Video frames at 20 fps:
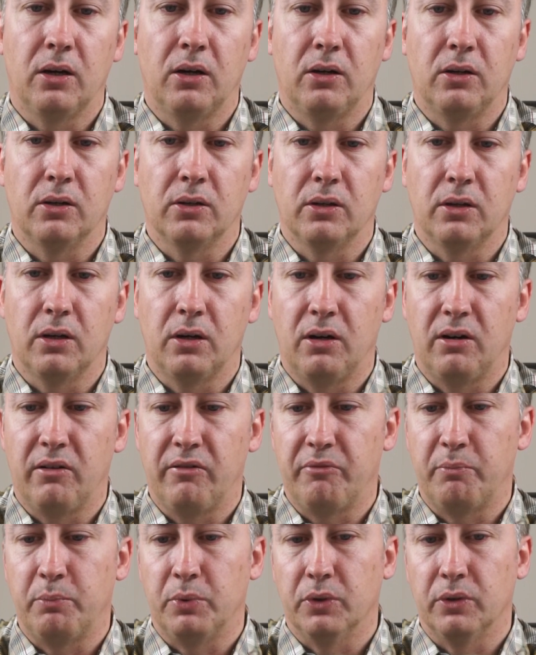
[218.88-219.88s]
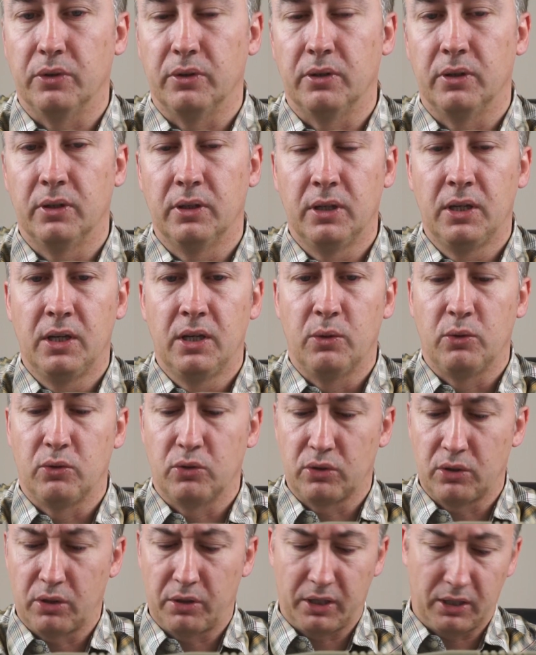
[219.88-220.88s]
on-off button, which
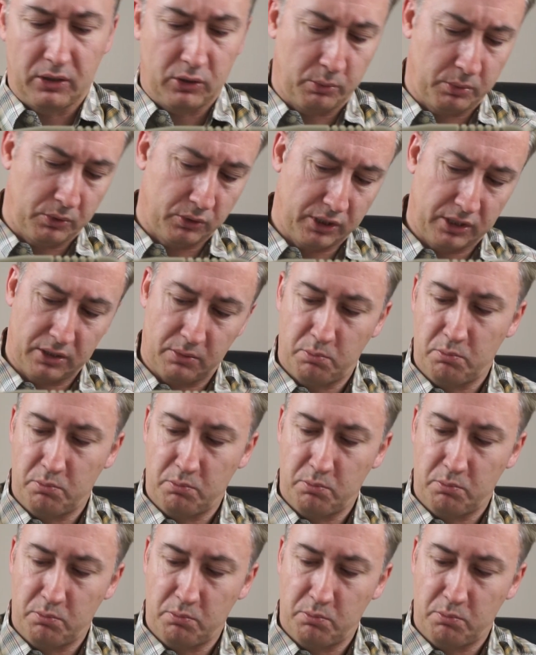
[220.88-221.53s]
also I think doubles as a